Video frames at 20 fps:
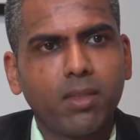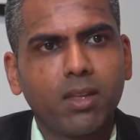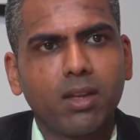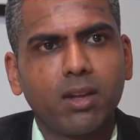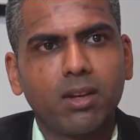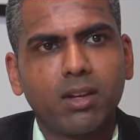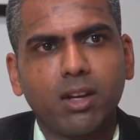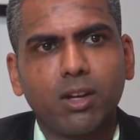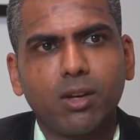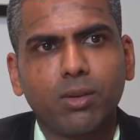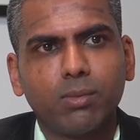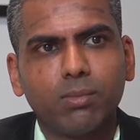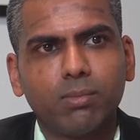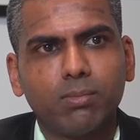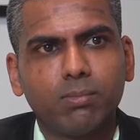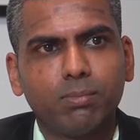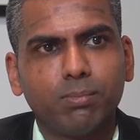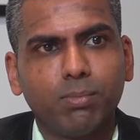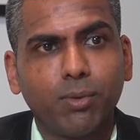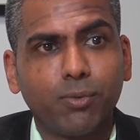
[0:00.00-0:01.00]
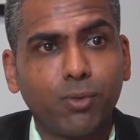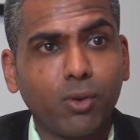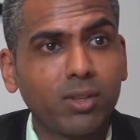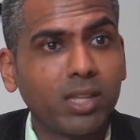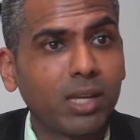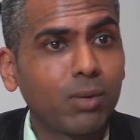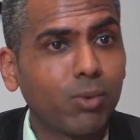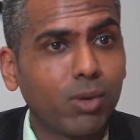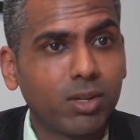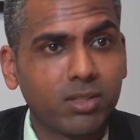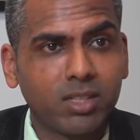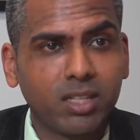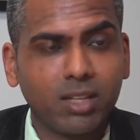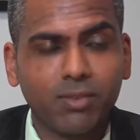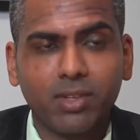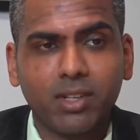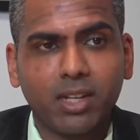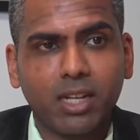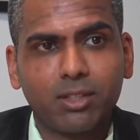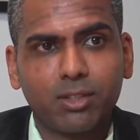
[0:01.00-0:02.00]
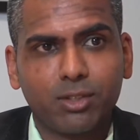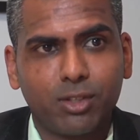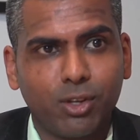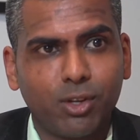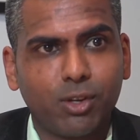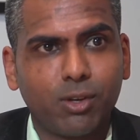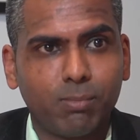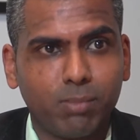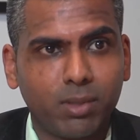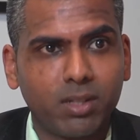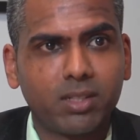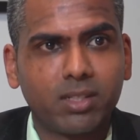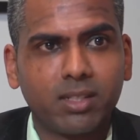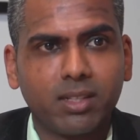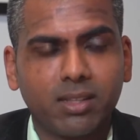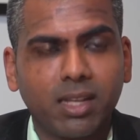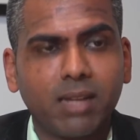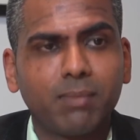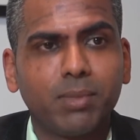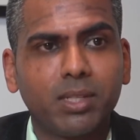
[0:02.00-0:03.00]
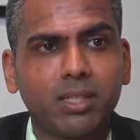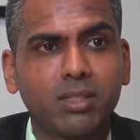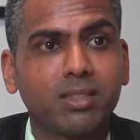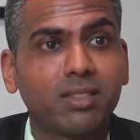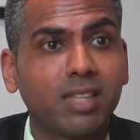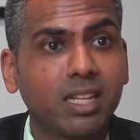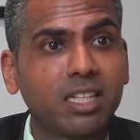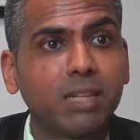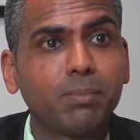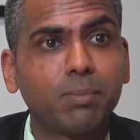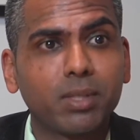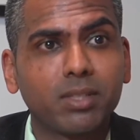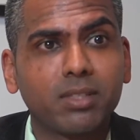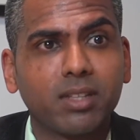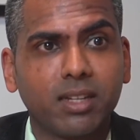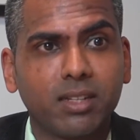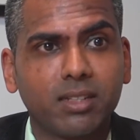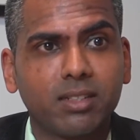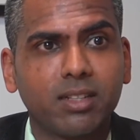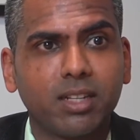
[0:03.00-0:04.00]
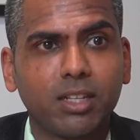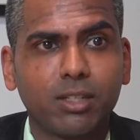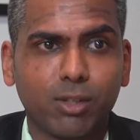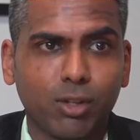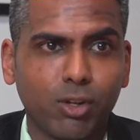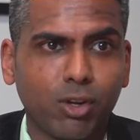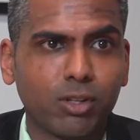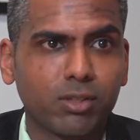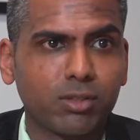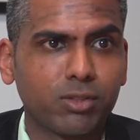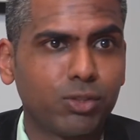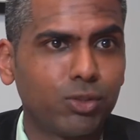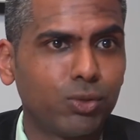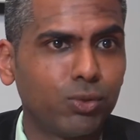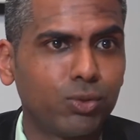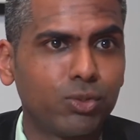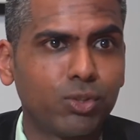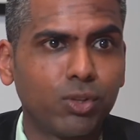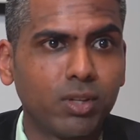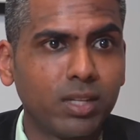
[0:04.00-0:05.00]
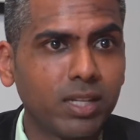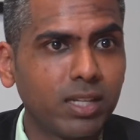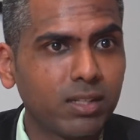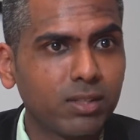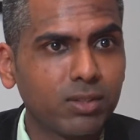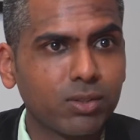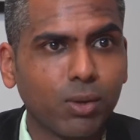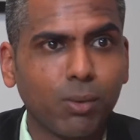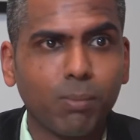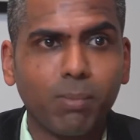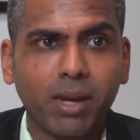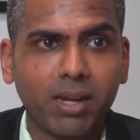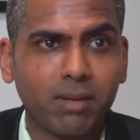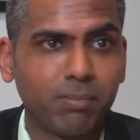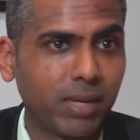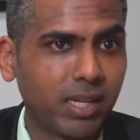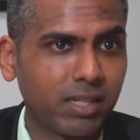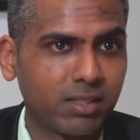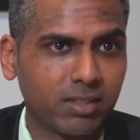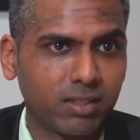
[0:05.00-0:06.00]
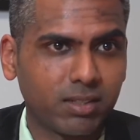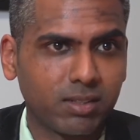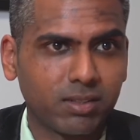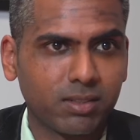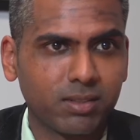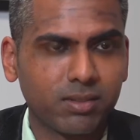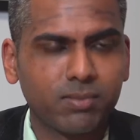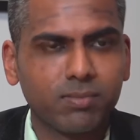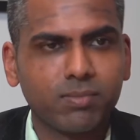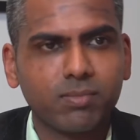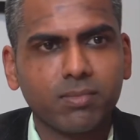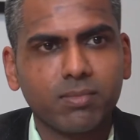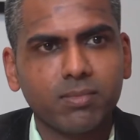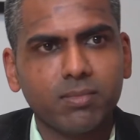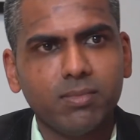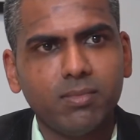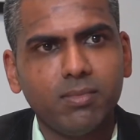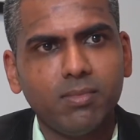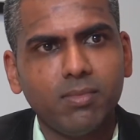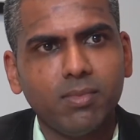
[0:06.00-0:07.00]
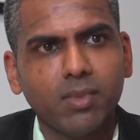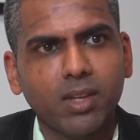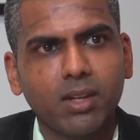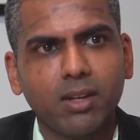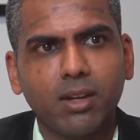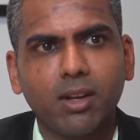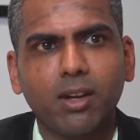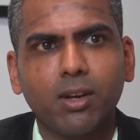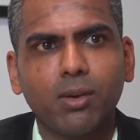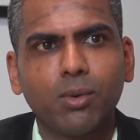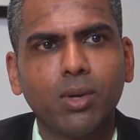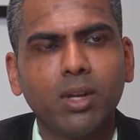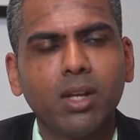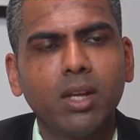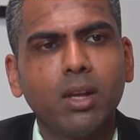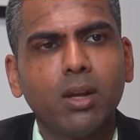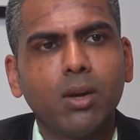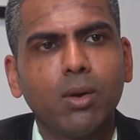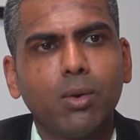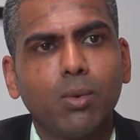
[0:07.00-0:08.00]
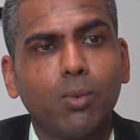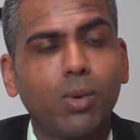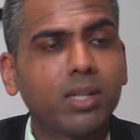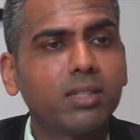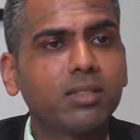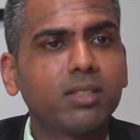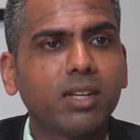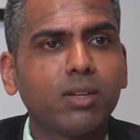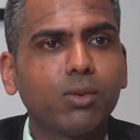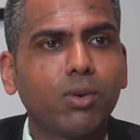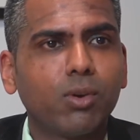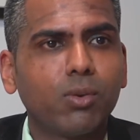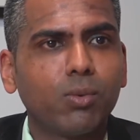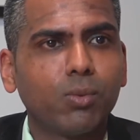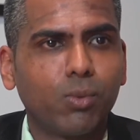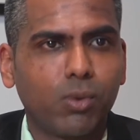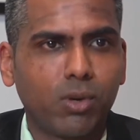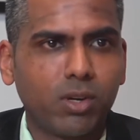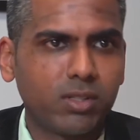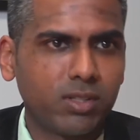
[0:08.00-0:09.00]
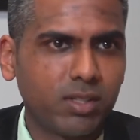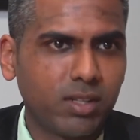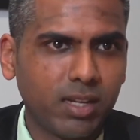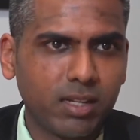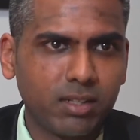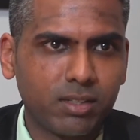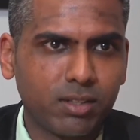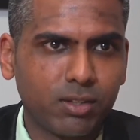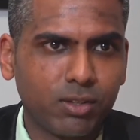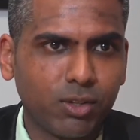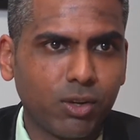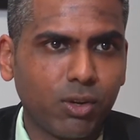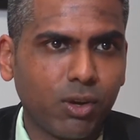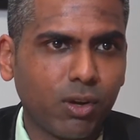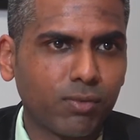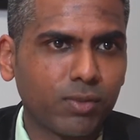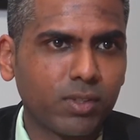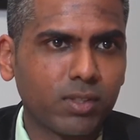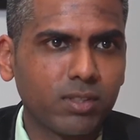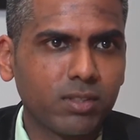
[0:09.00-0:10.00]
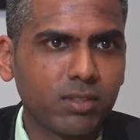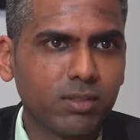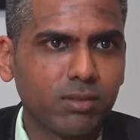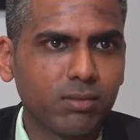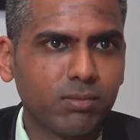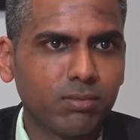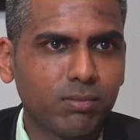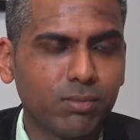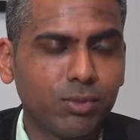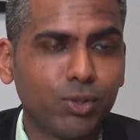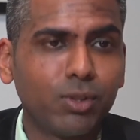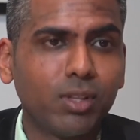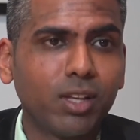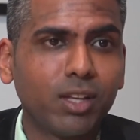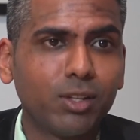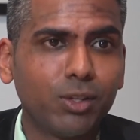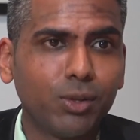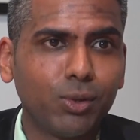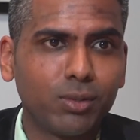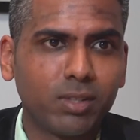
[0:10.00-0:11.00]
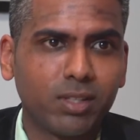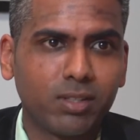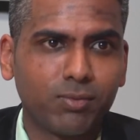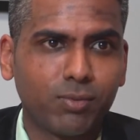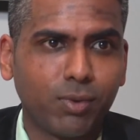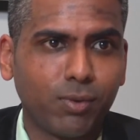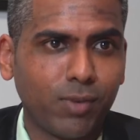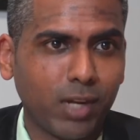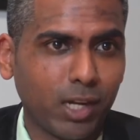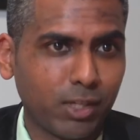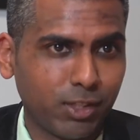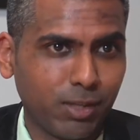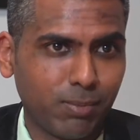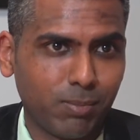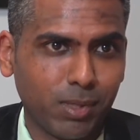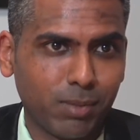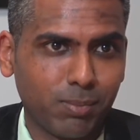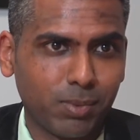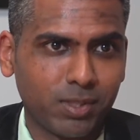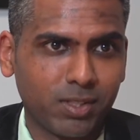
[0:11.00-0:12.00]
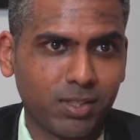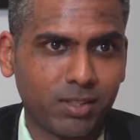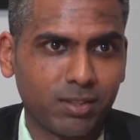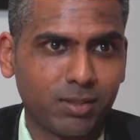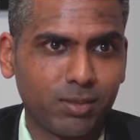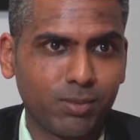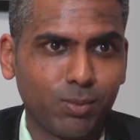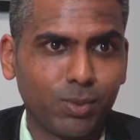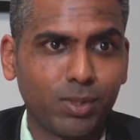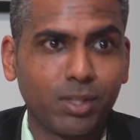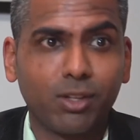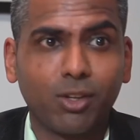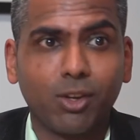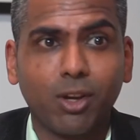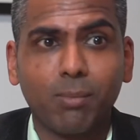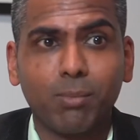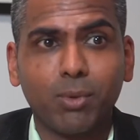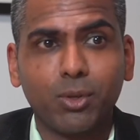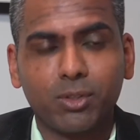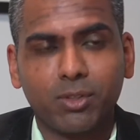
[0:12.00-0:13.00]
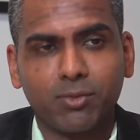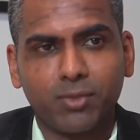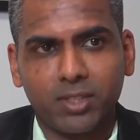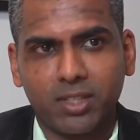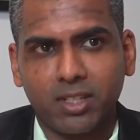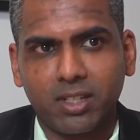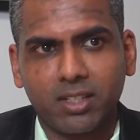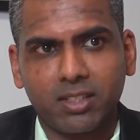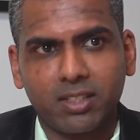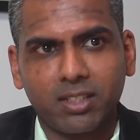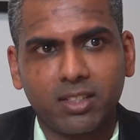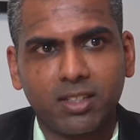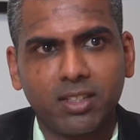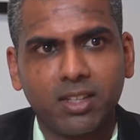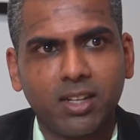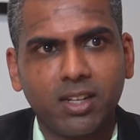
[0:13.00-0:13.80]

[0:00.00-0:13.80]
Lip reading: Now, before that water even gets to your building, that means 30% is lost due to leaks or bad maintenance. Now, once that water enters your office, you then use it for flushing purposes within your ablution facility.